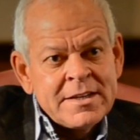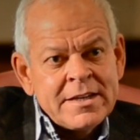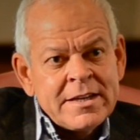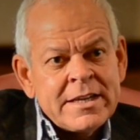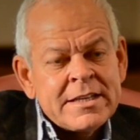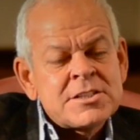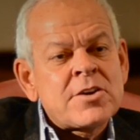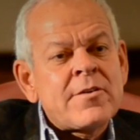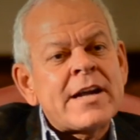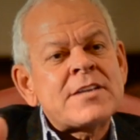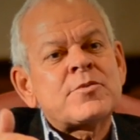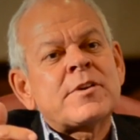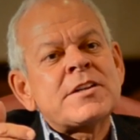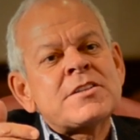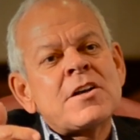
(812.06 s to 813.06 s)
And so as a
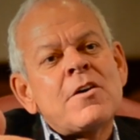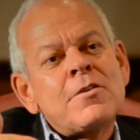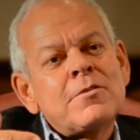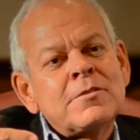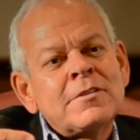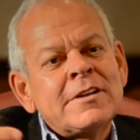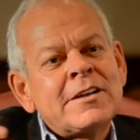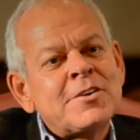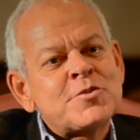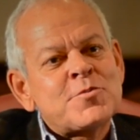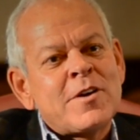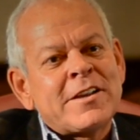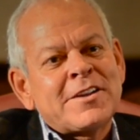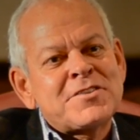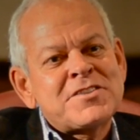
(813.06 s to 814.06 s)
result, here's
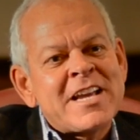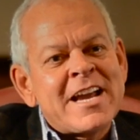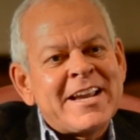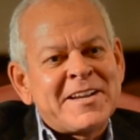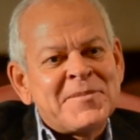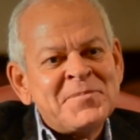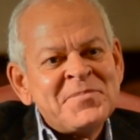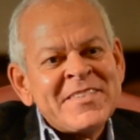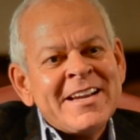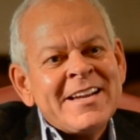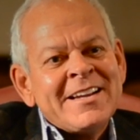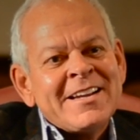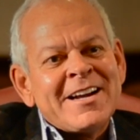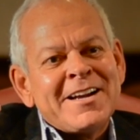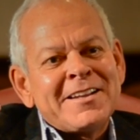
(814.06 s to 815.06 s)
what they're saying.
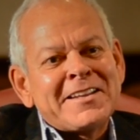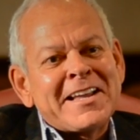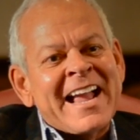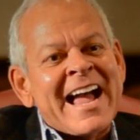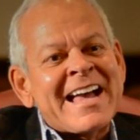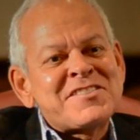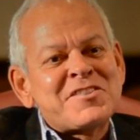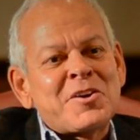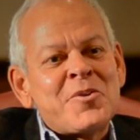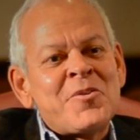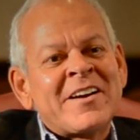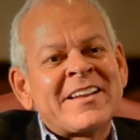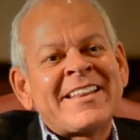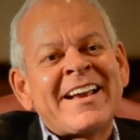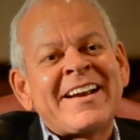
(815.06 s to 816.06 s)
The guys are
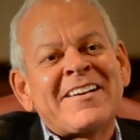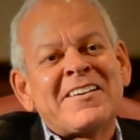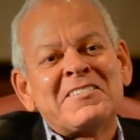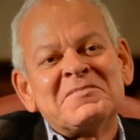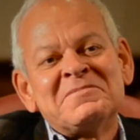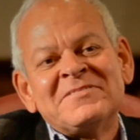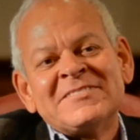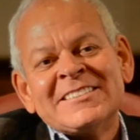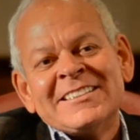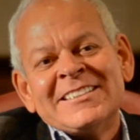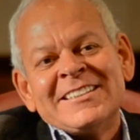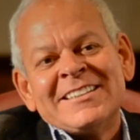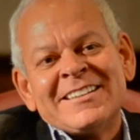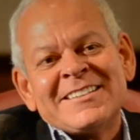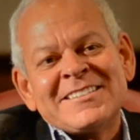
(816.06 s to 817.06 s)
going there,
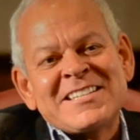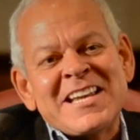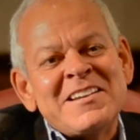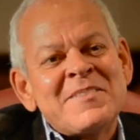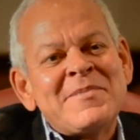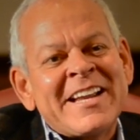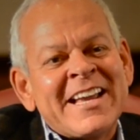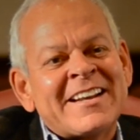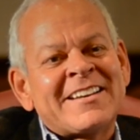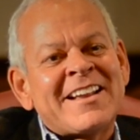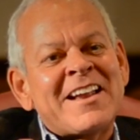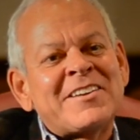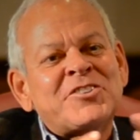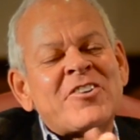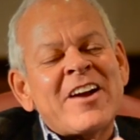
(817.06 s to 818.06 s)
seem to be getting a
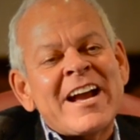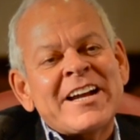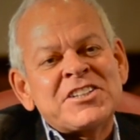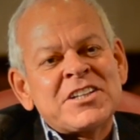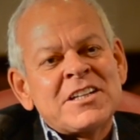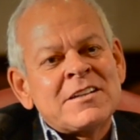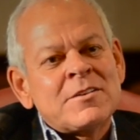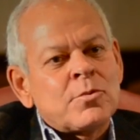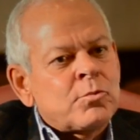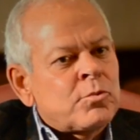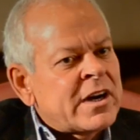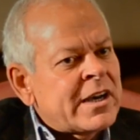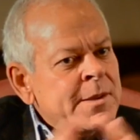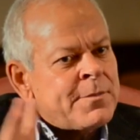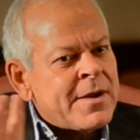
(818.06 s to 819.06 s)
lot of traction,
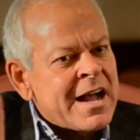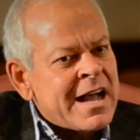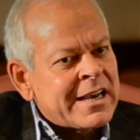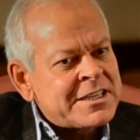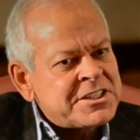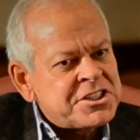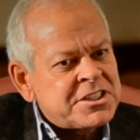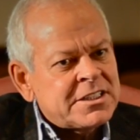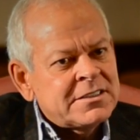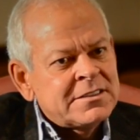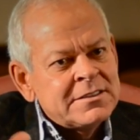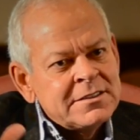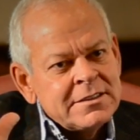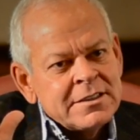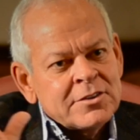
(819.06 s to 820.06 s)
really polished.
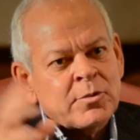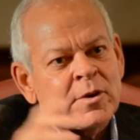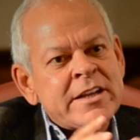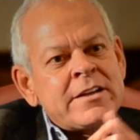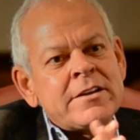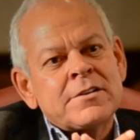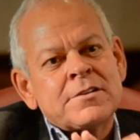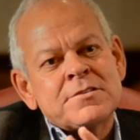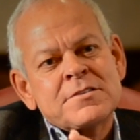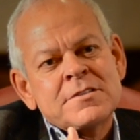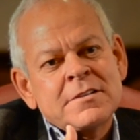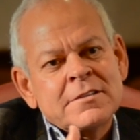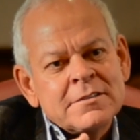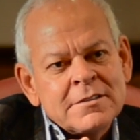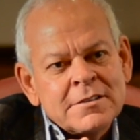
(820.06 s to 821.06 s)
3 years,
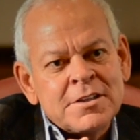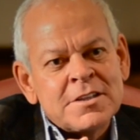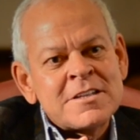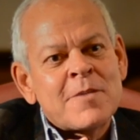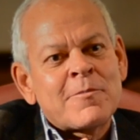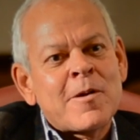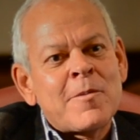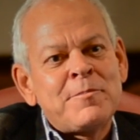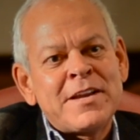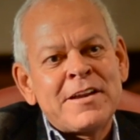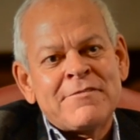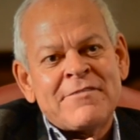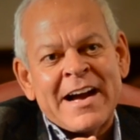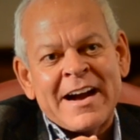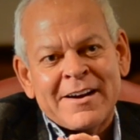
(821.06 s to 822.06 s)
good number of them being
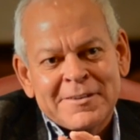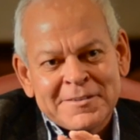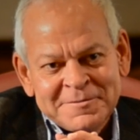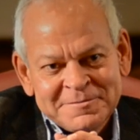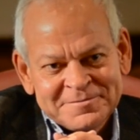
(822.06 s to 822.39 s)
fired.